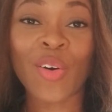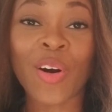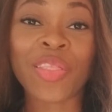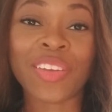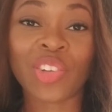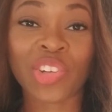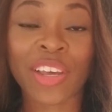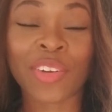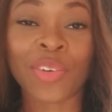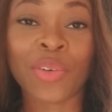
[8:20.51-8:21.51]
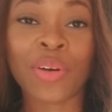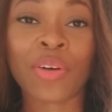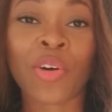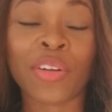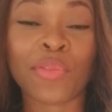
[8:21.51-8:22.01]
on this channel
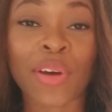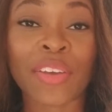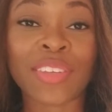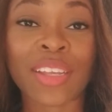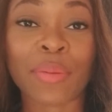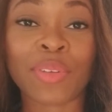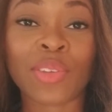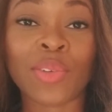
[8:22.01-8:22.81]
called 5 Steps